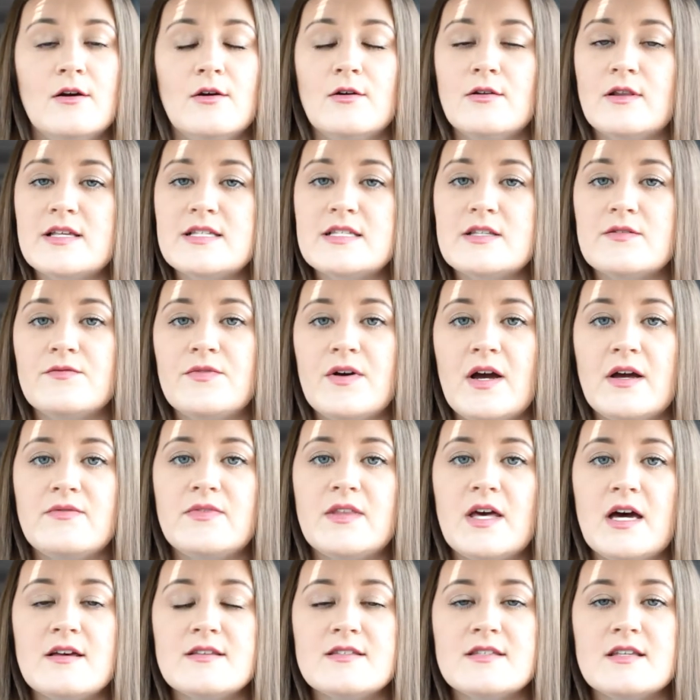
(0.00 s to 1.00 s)
or less than
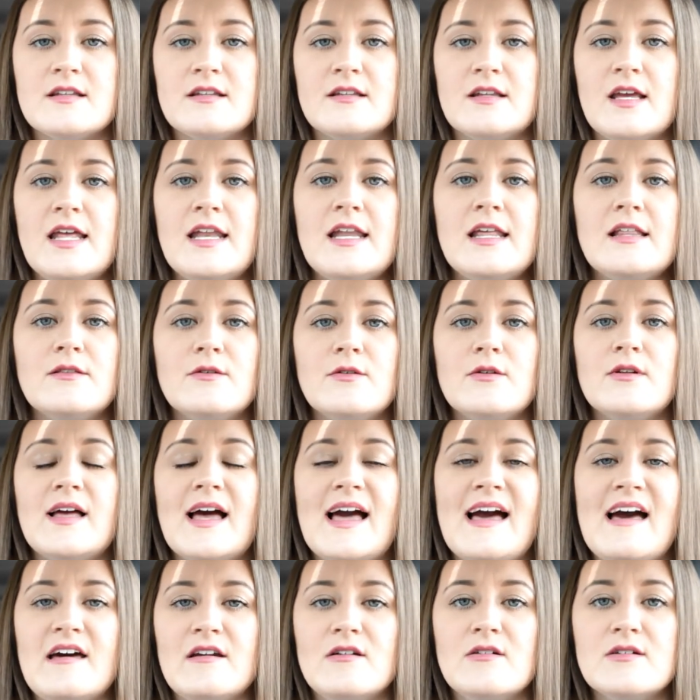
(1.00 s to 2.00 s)
5000 any little
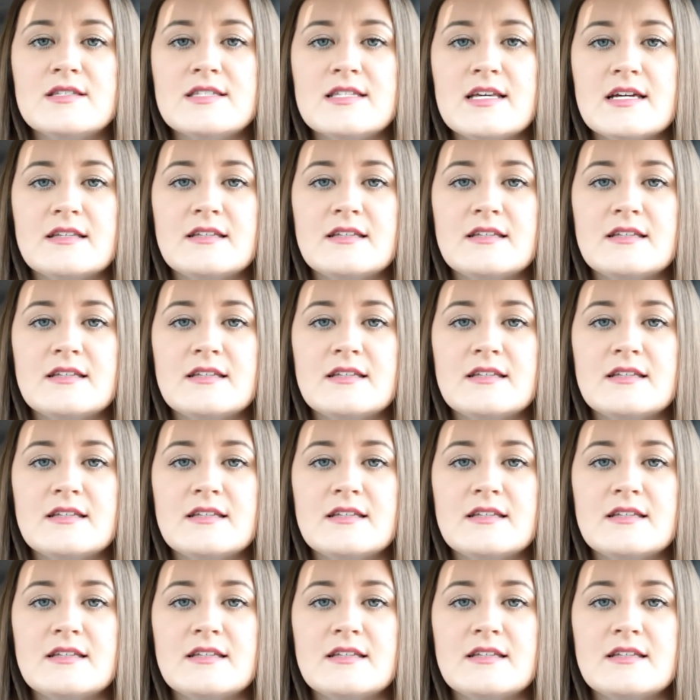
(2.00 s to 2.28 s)
add-ons